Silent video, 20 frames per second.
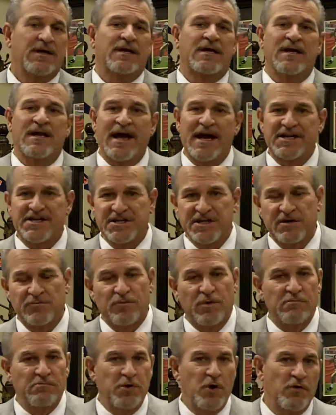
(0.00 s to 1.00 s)
Collection,
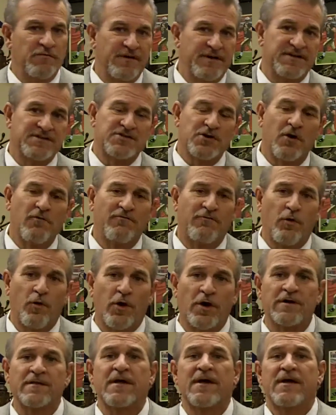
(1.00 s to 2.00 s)
remove it, so
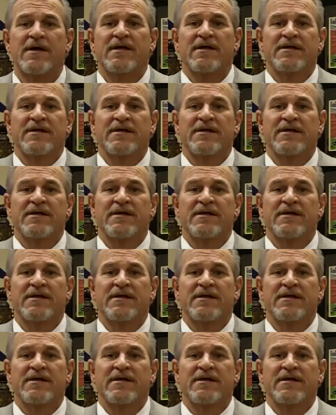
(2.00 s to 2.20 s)
forth.